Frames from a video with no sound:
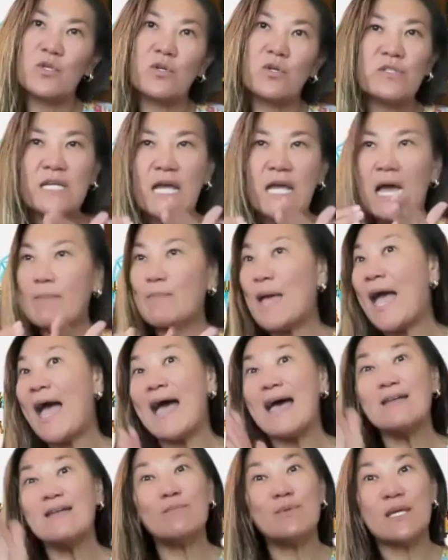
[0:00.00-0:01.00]
our dApp
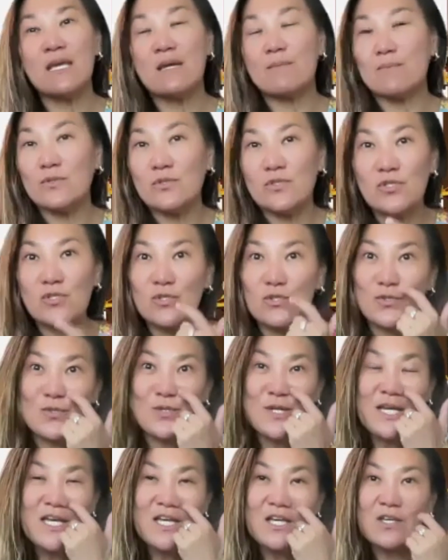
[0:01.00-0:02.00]
and be able to,
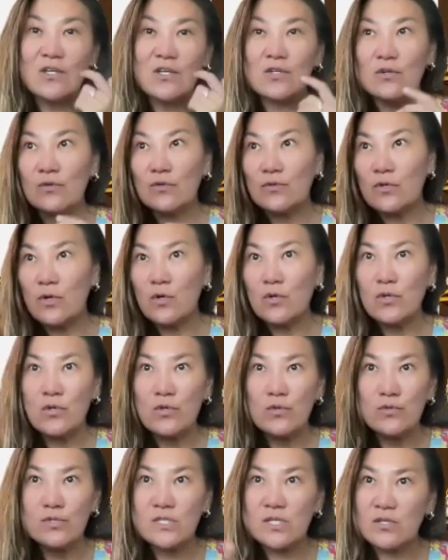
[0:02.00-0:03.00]
go
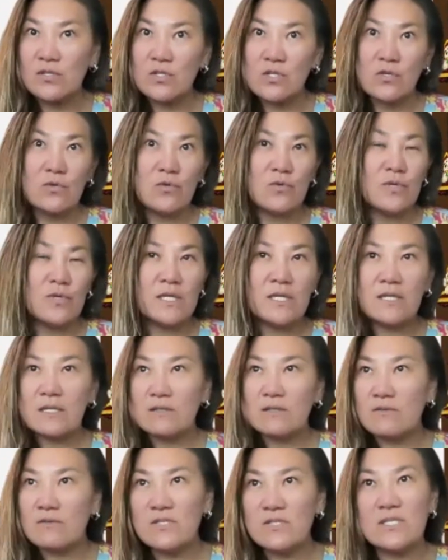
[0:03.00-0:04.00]
use their new
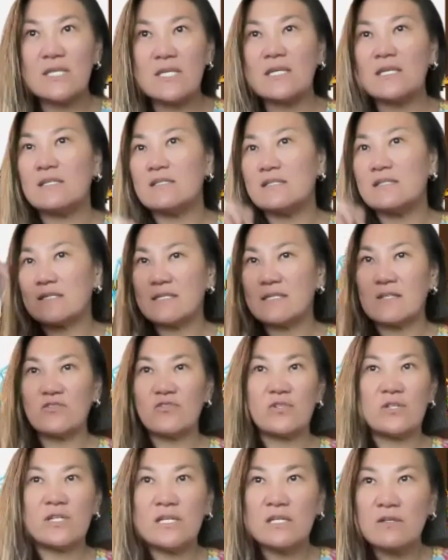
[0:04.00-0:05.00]
skins,
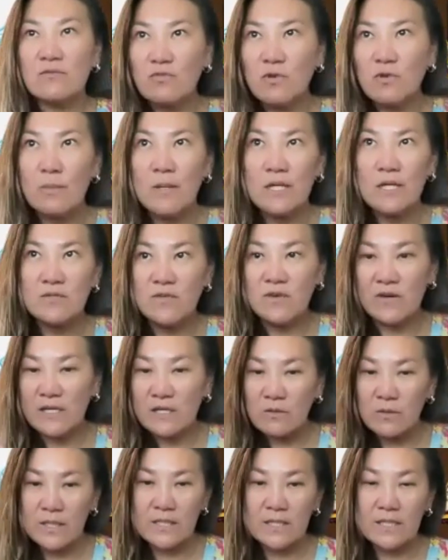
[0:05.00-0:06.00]
etc., in Roblox very
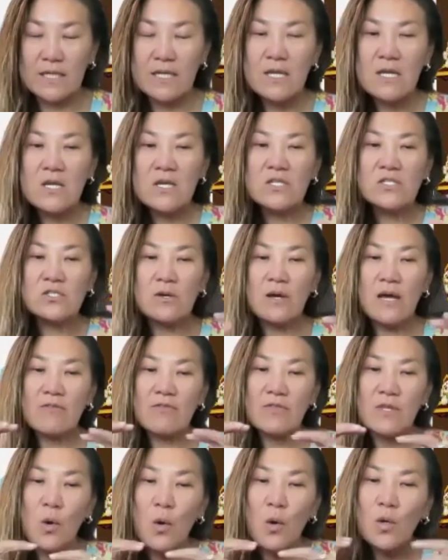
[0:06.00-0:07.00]
quickly. So
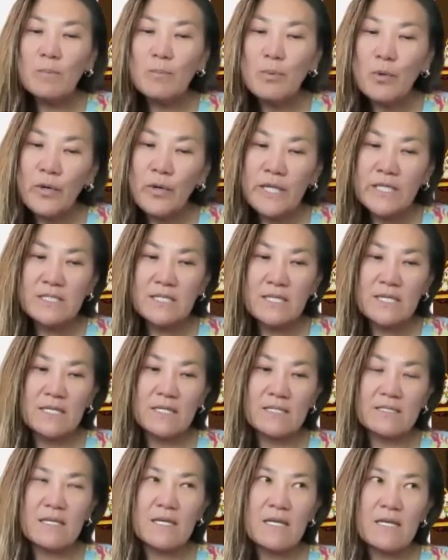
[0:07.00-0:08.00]
the whole point
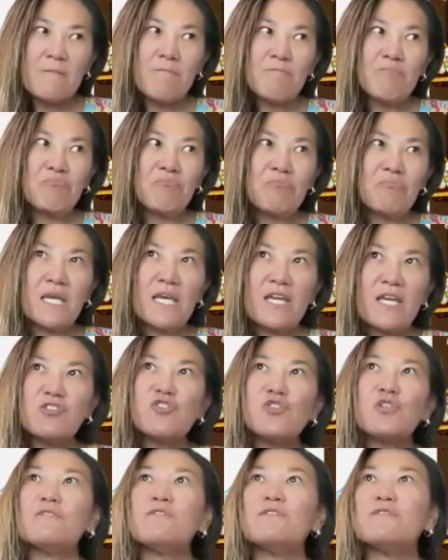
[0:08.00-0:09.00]
is it
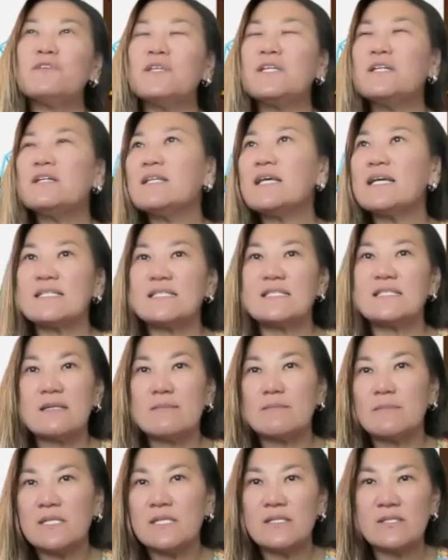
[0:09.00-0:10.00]
should feel as
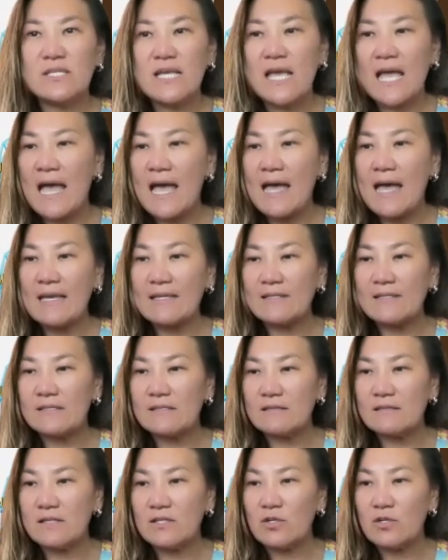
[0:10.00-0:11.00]
seamless
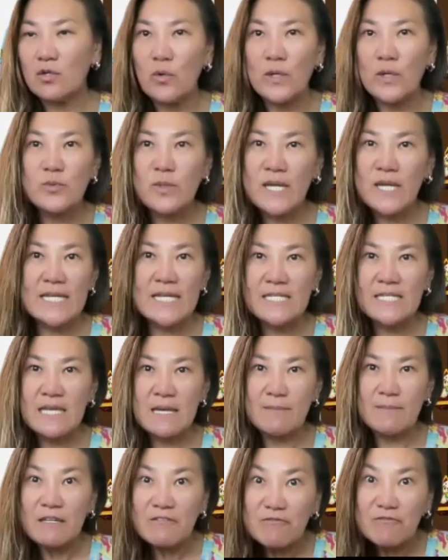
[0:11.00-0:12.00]
as, going to an
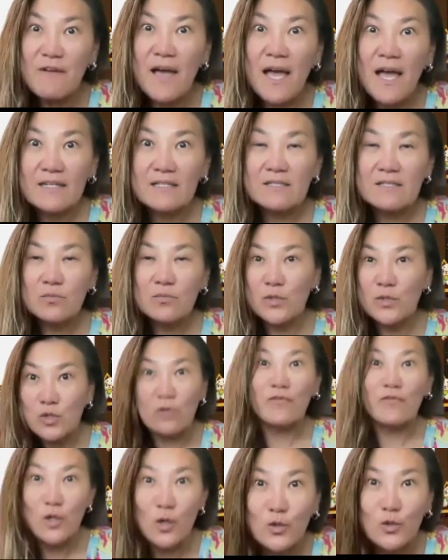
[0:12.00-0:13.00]
ATM. In fact, we don't
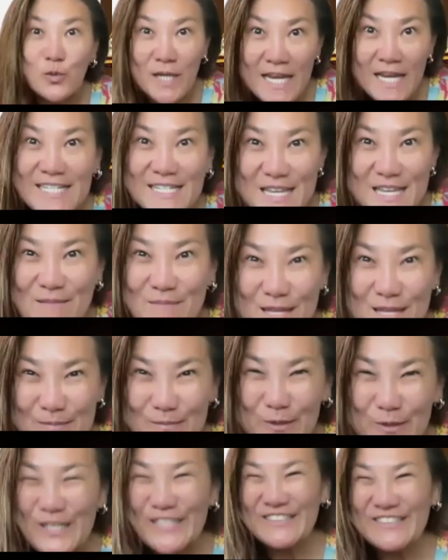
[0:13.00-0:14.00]
even go to an ATM
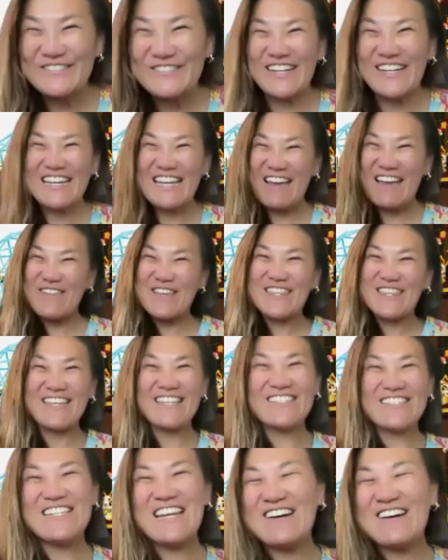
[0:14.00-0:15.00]
anymore, right? Everything
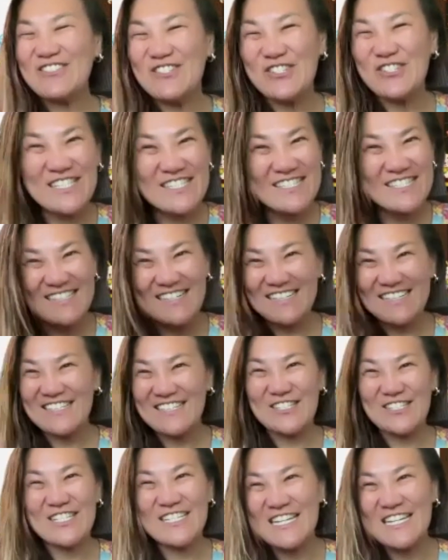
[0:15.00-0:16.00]
is now just done
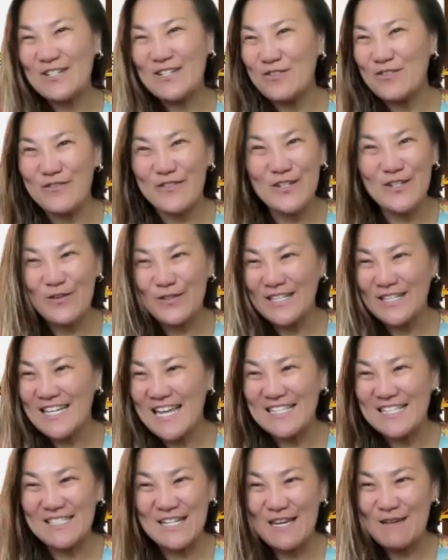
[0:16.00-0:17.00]
digitally. I don't even know the
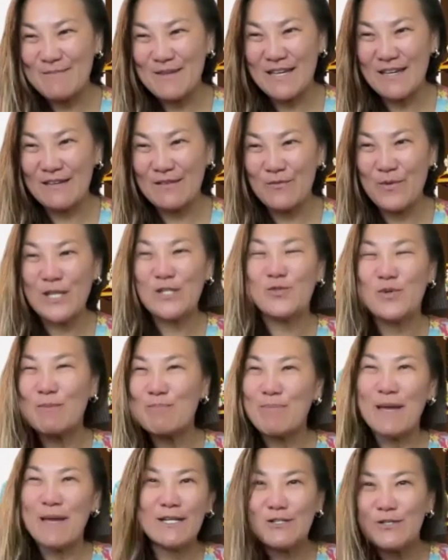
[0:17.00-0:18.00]
last time I went to a
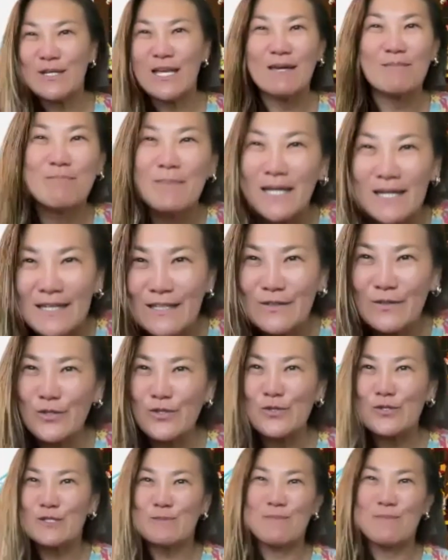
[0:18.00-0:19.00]
bank to get money or
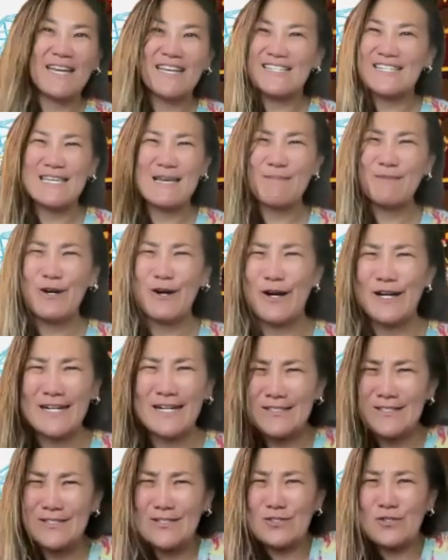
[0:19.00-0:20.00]
use my ATM card.
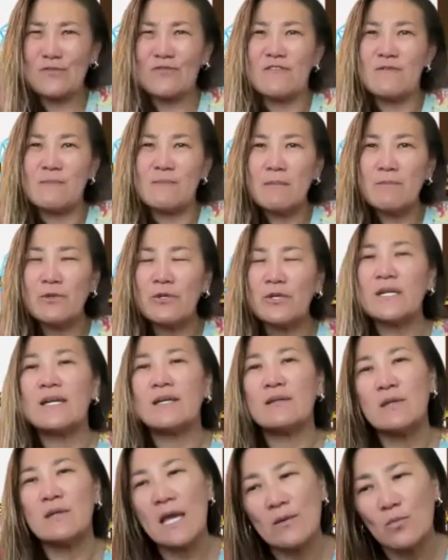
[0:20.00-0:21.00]
I just don't remember.
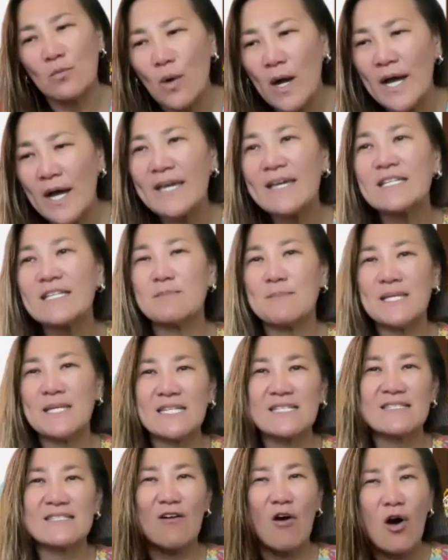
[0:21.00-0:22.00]
And why? It's
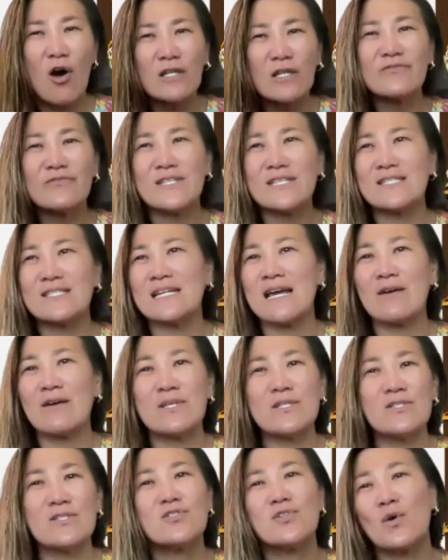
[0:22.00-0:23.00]
because all of this now
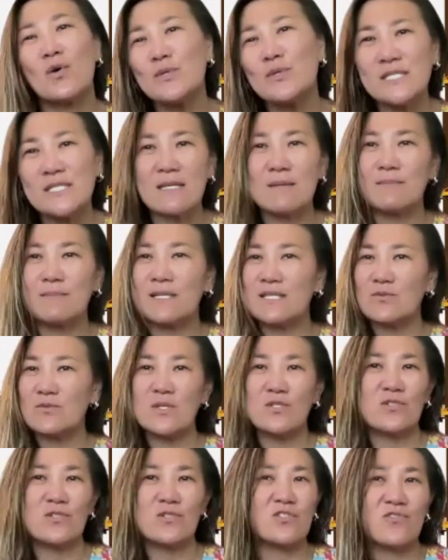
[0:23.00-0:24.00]
is so seamless. We
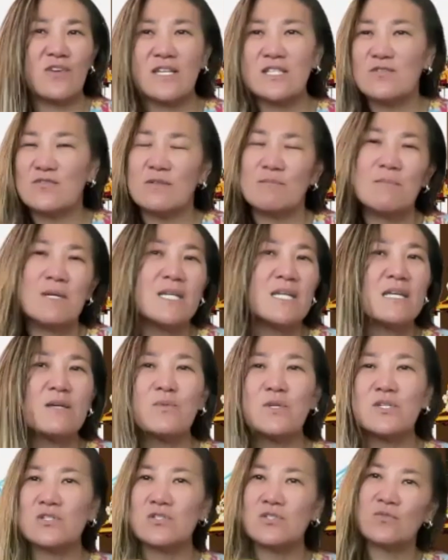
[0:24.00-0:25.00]
just transfer money,
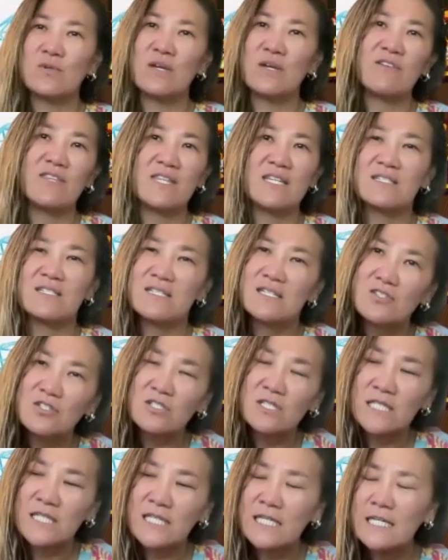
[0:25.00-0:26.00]
we just do everything
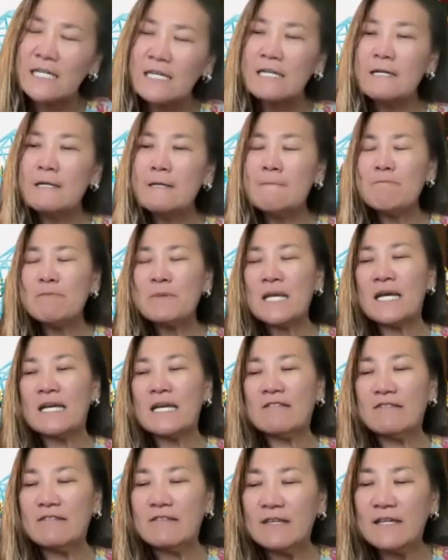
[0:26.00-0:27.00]
digitally. I
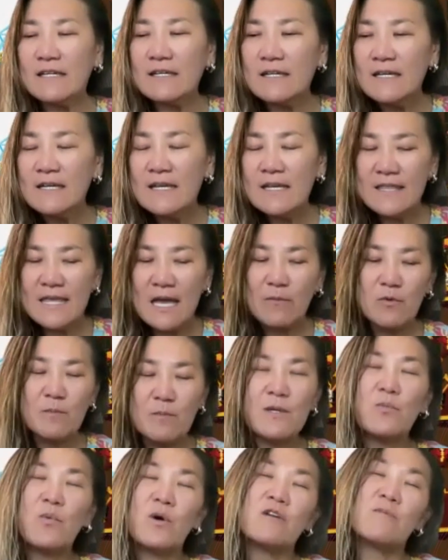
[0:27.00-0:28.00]
think that would
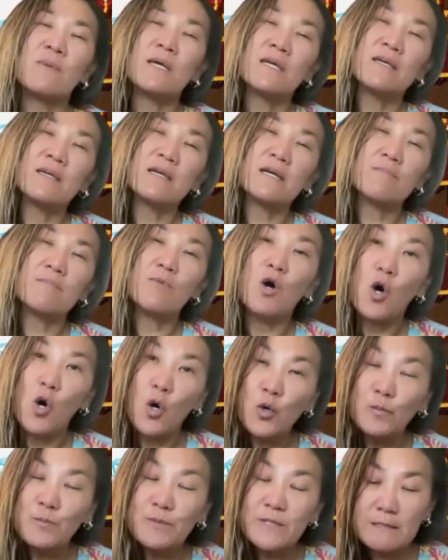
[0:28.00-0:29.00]
be one of my
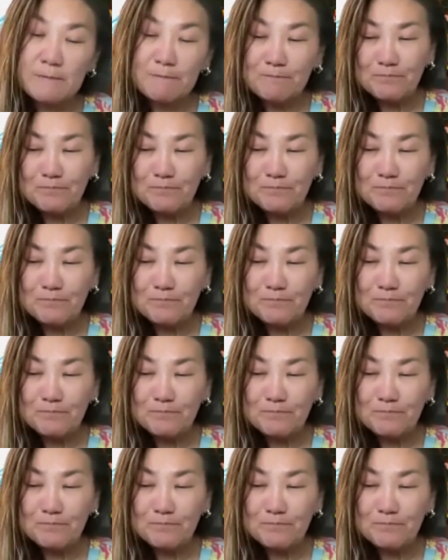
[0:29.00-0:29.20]
hopes